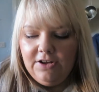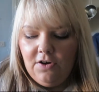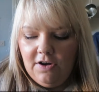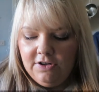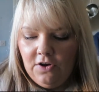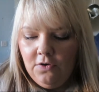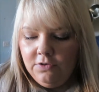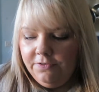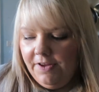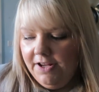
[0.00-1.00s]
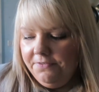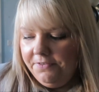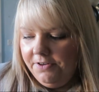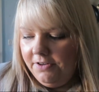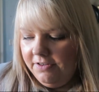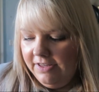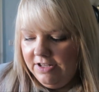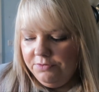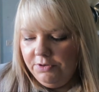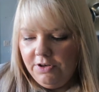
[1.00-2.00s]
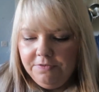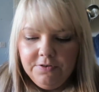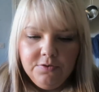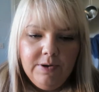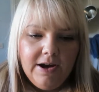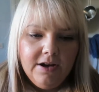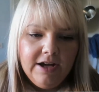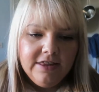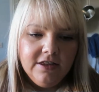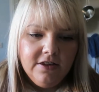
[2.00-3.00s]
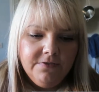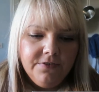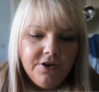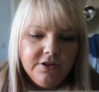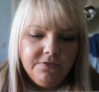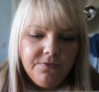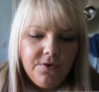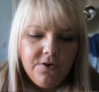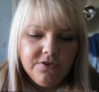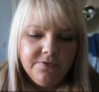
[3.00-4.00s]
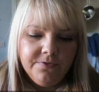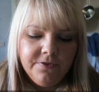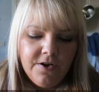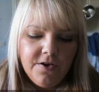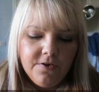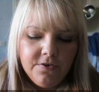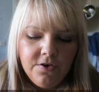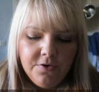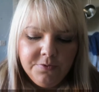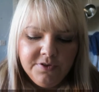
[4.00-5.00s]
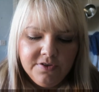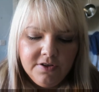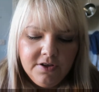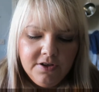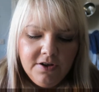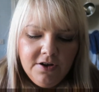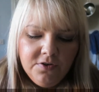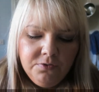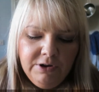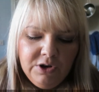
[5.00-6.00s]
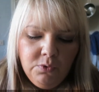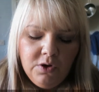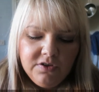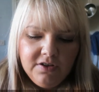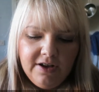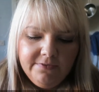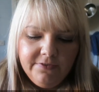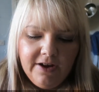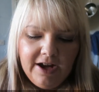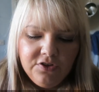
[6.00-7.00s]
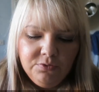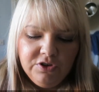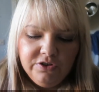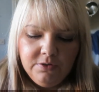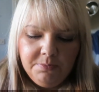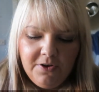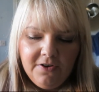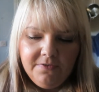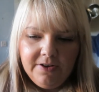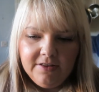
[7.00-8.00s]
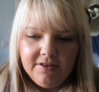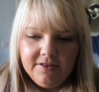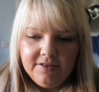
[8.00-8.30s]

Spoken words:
got an old favourite, because these are on offer as well, and they're the Fleur de Force Fleur Loves 3/4 length lash, which is a perfect